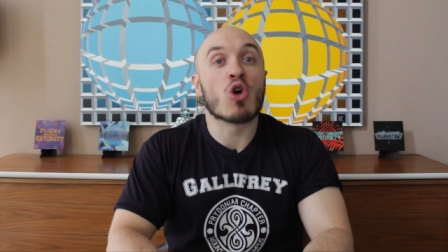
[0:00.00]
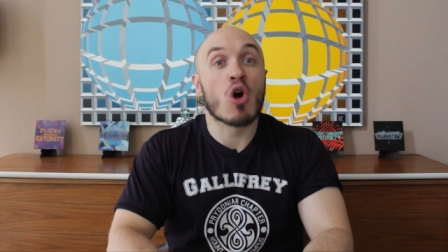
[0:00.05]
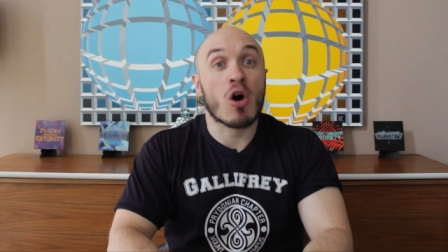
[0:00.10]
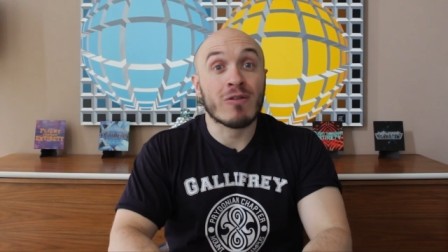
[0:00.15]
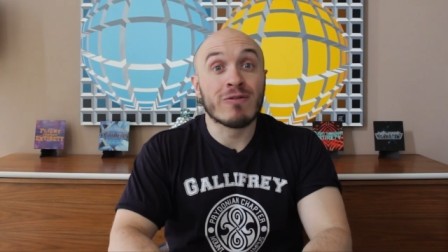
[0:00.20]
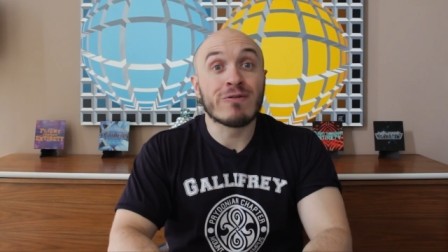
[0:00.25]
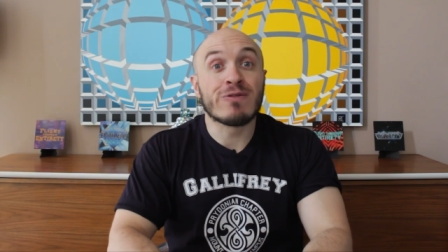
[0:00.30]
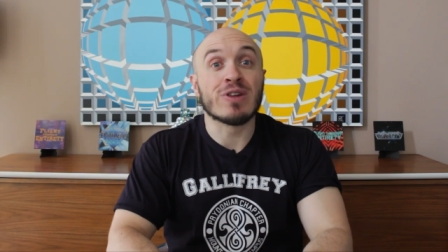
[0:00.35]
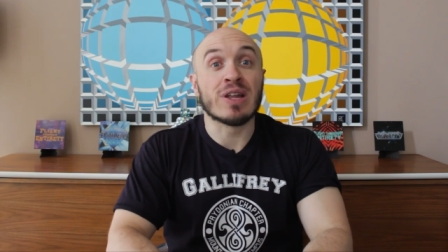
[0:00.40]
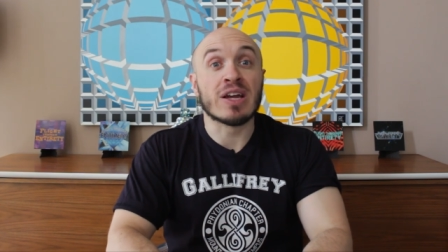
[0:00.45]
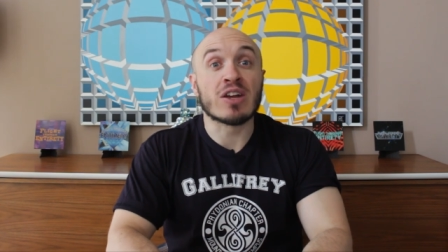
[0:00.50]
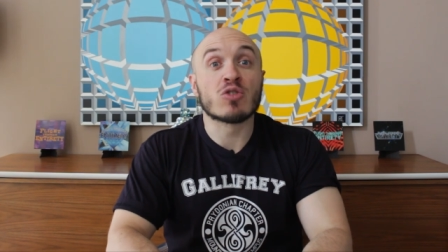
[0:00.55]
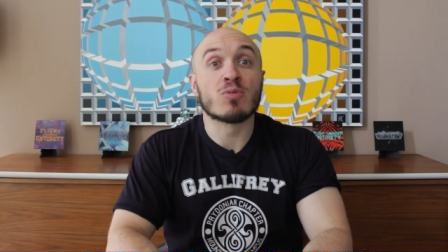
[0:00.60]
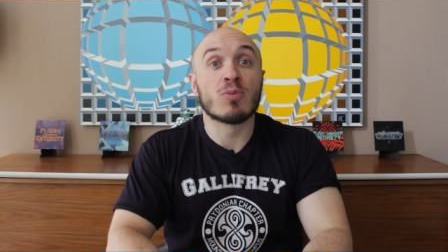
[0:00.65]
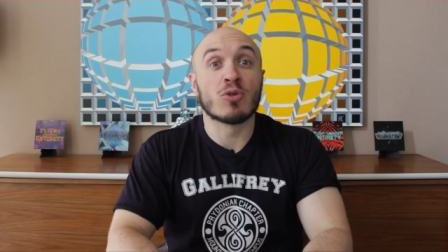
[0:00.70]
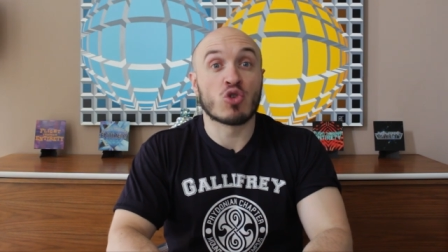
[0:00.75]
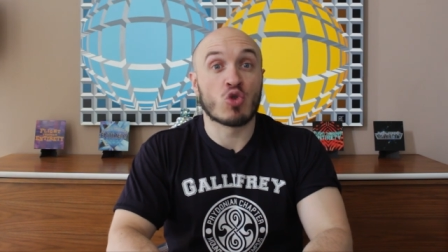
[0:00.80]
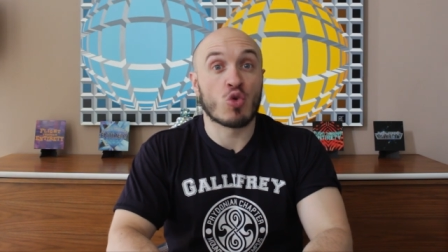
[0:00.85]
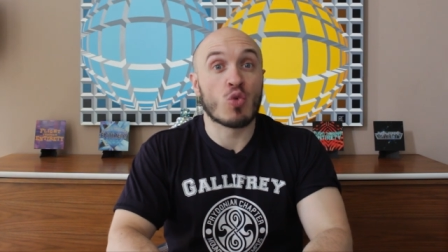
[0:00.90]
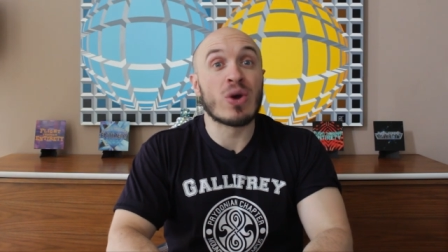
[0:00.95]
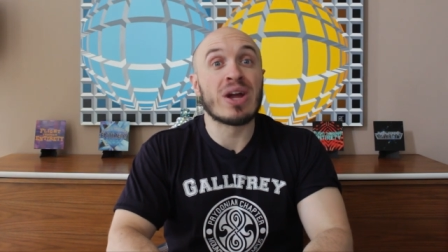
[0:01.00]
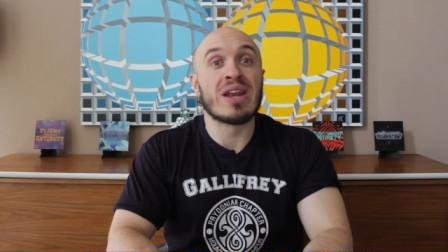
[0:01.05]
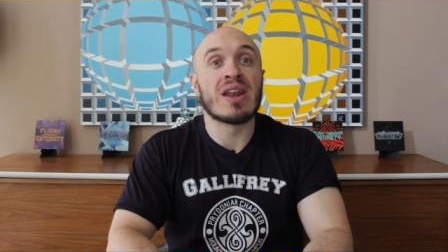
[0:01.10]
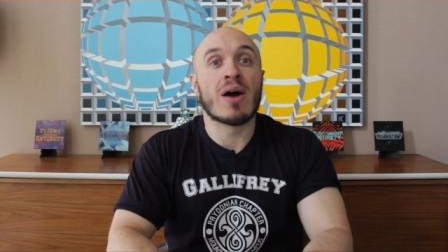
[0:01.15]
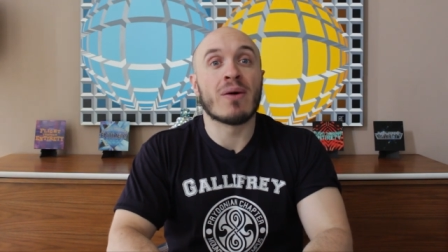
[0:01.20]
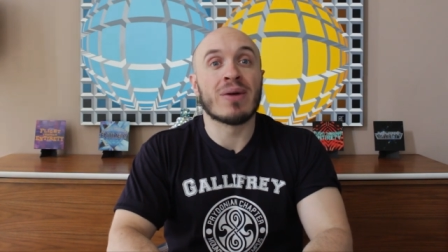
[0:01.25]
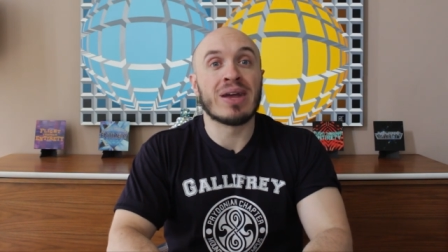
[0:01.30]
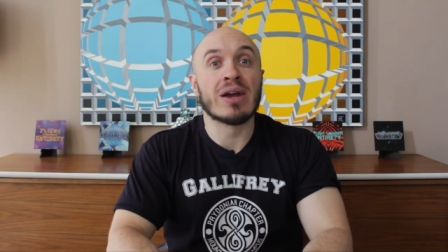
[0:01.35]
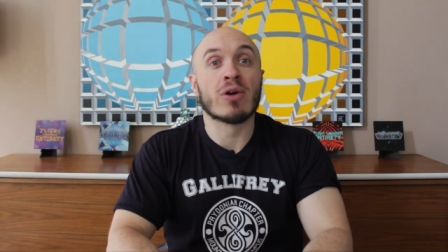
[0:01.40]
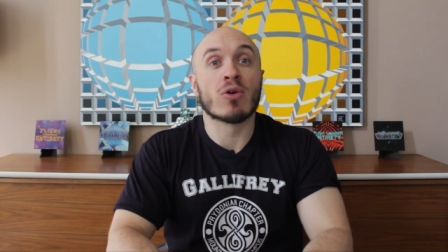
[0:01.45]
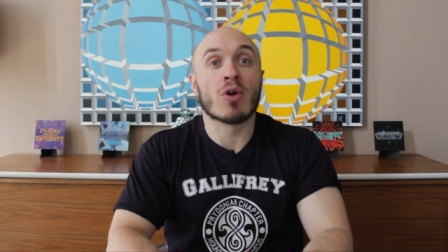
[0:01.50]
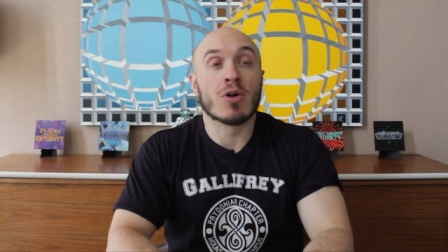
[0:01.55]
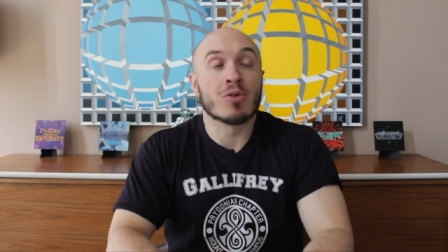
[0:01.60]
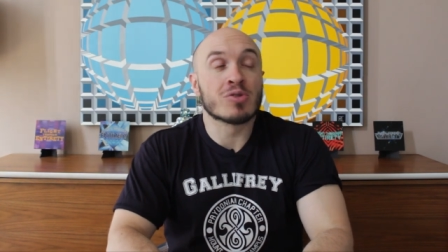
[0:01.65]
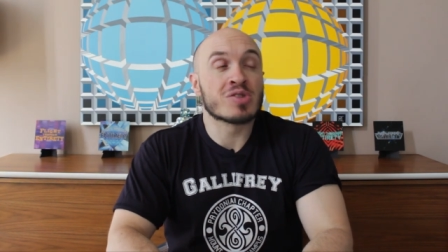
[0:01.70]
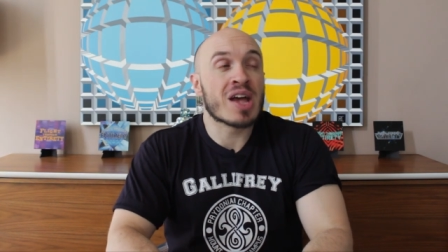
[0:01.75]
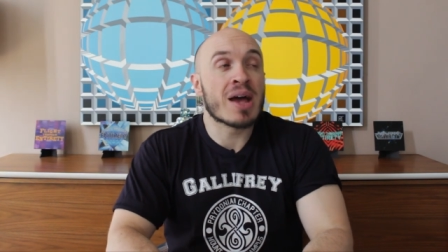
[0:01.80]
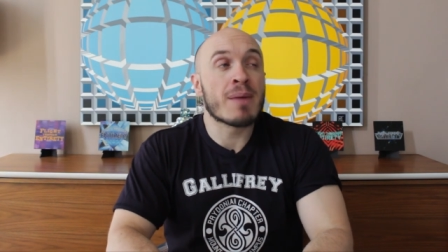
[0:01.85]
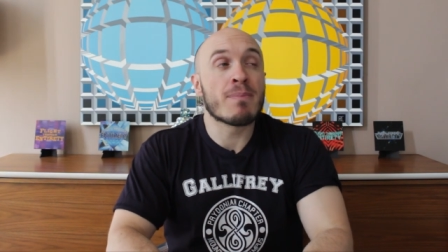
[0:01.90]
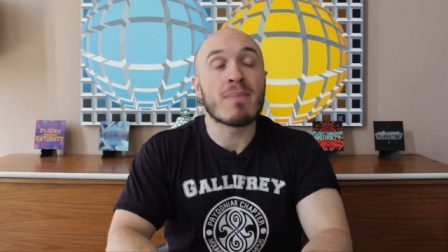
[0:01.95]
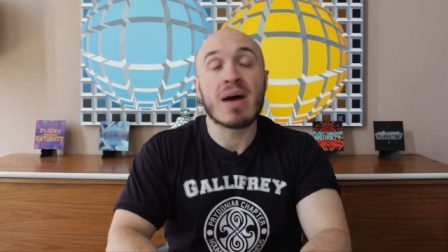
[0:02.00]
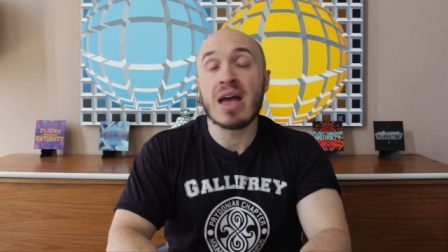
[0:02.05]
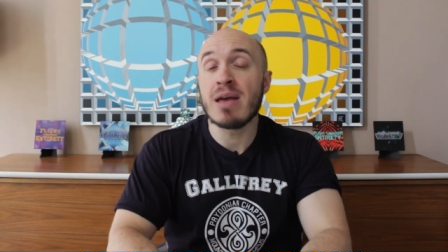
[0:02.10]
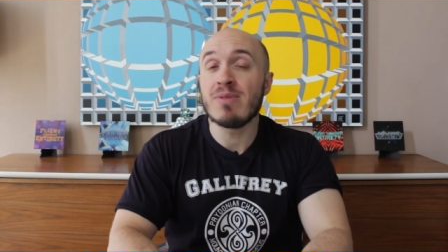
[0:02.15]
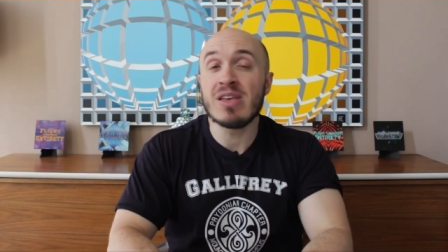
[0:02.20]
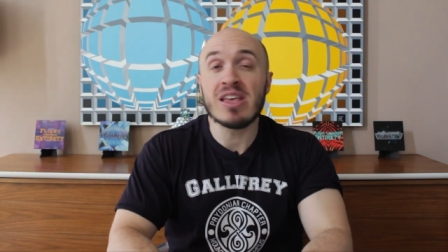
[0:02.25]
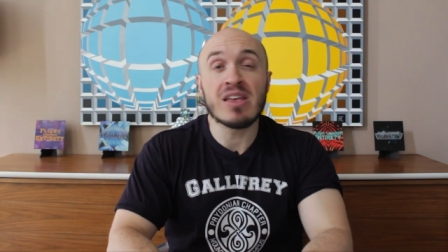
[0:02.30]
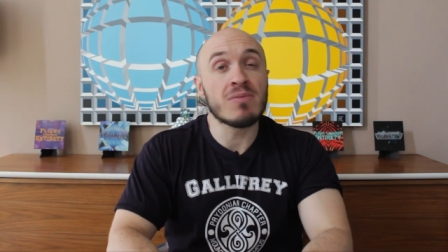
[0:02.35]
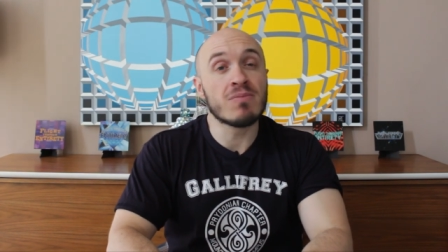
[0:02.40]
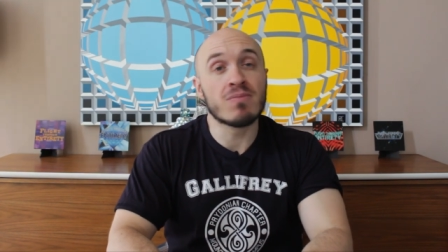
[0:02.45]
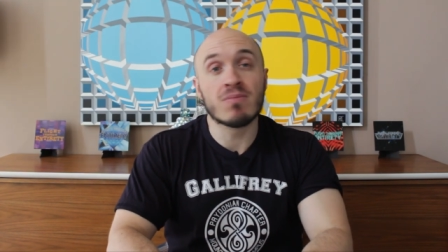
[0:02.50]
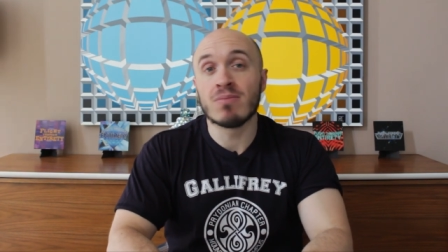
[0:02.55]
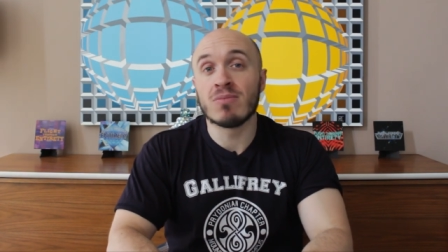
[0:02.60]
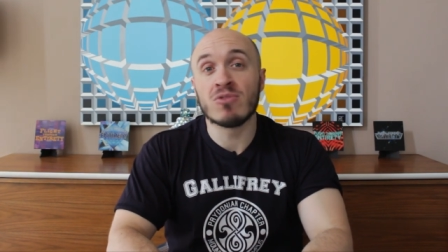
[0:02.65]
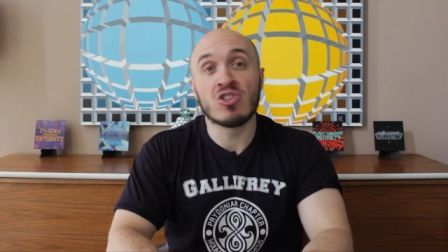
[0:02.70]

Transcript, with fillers: conflict between our heroes, and maybe,